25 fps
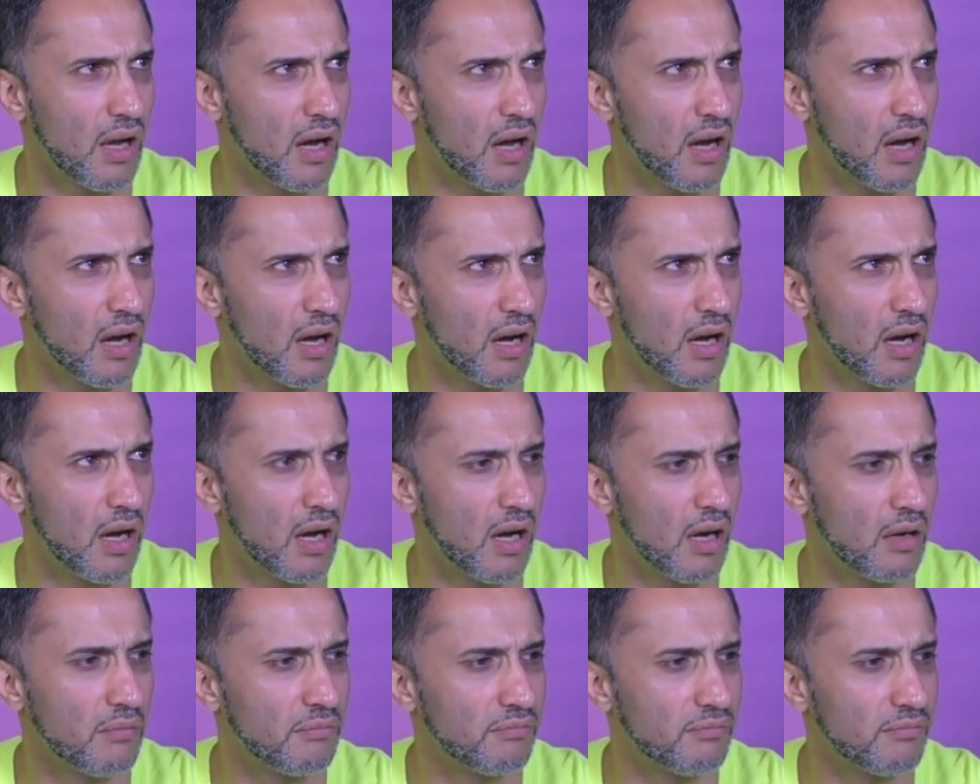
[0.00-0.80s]

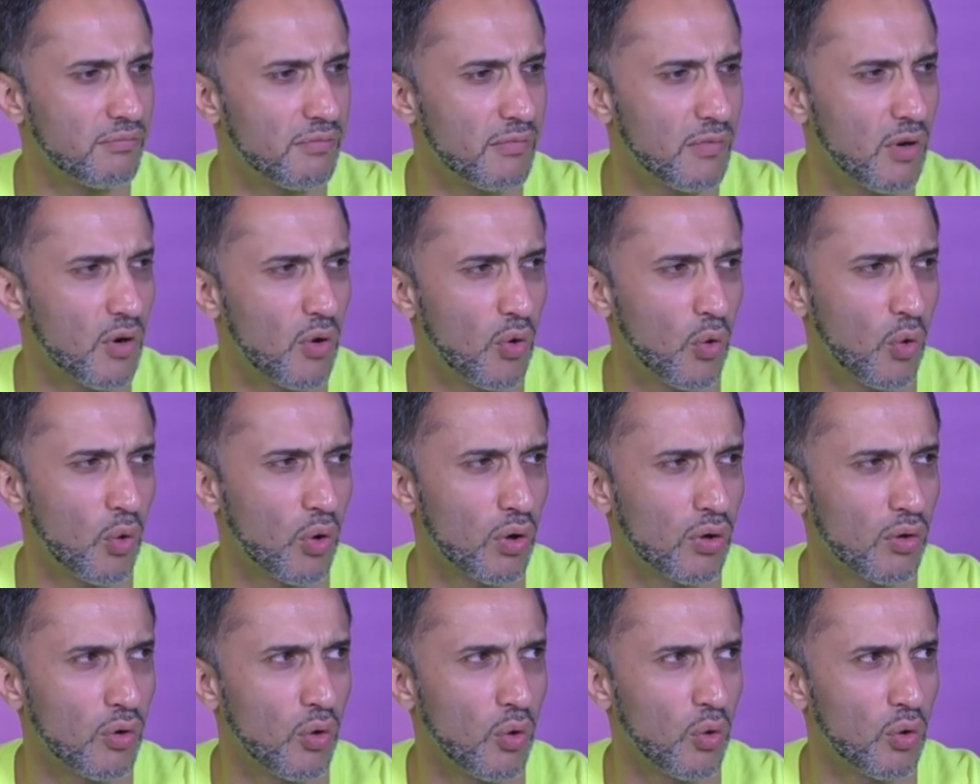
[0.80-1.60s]
Um,
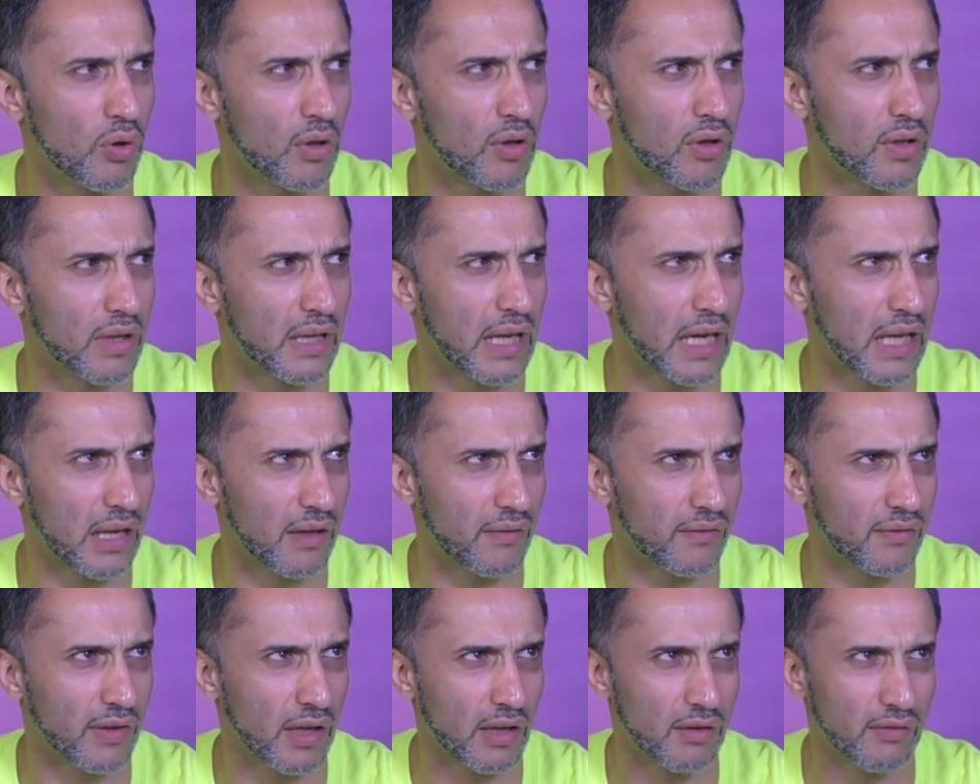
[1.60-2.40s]
all, all of the
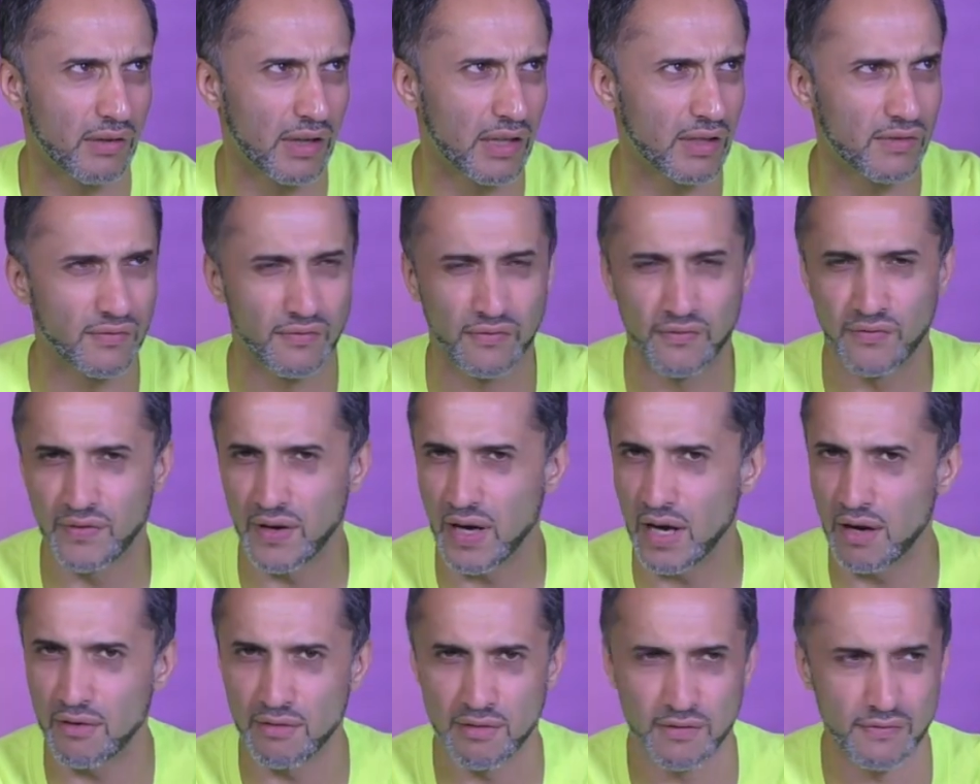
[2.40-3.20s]
nanoflare range,
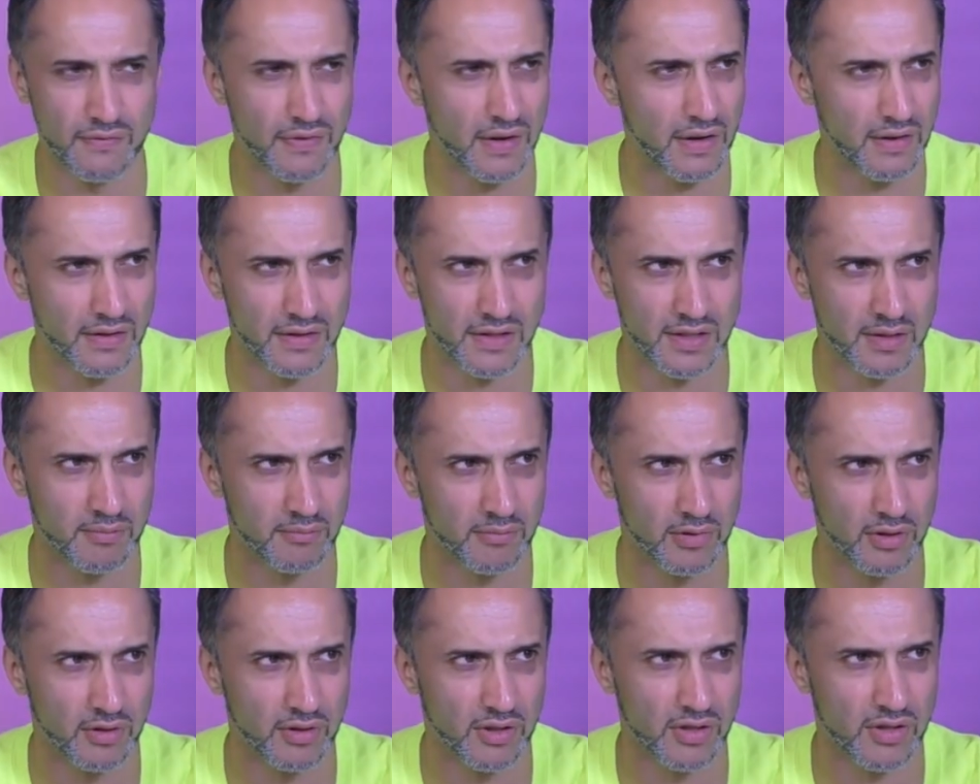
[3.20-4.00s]
very, very
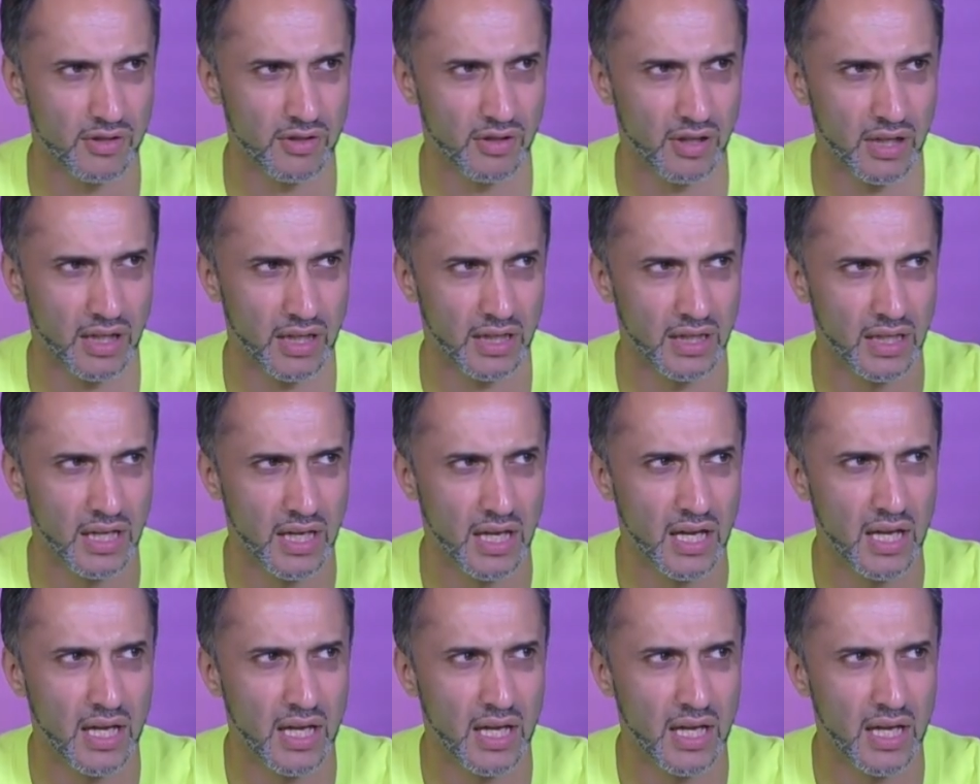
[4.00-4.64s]
similar in design.